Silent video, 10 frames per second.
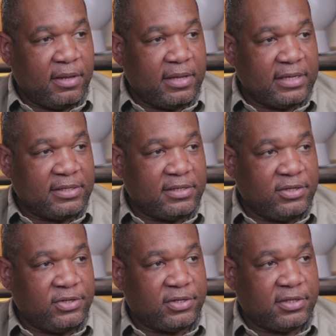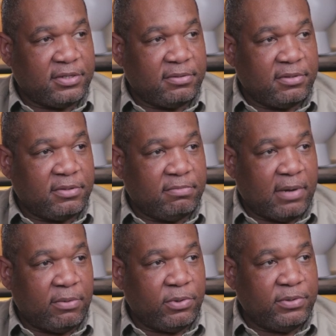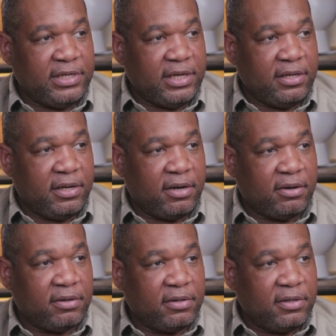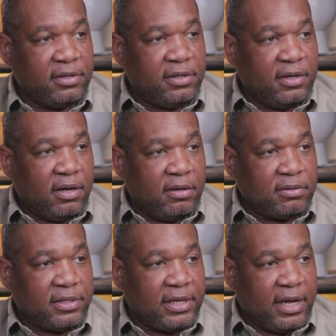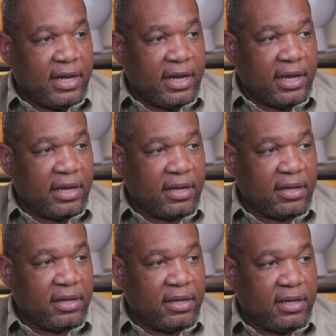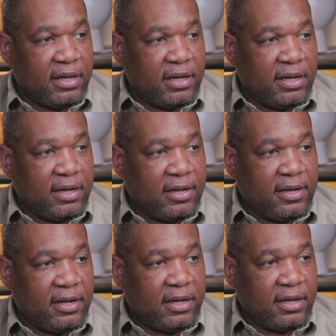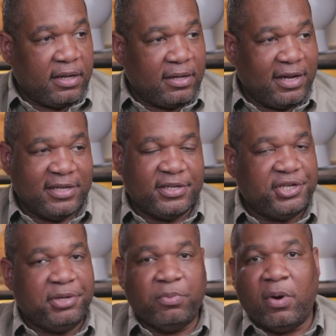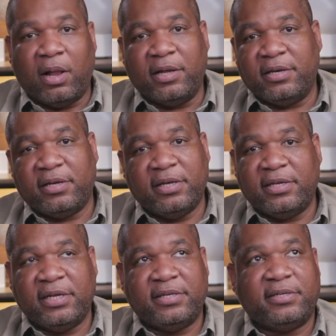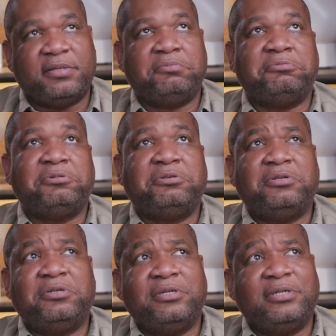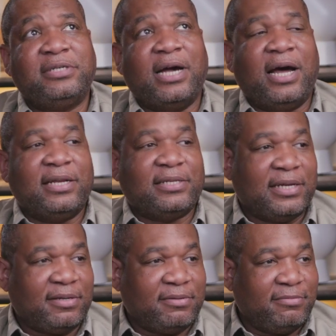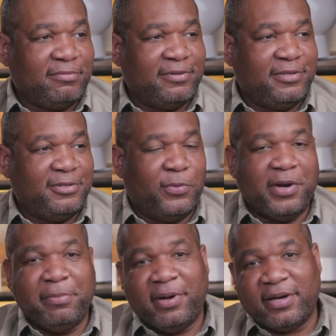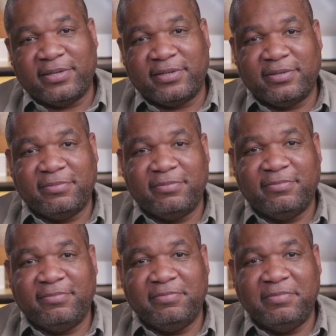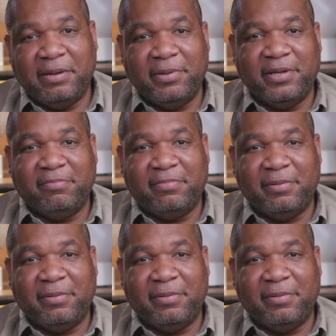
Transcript: that's just my routine there. Okay. And it's a cheap wallet. It's like $20, maybe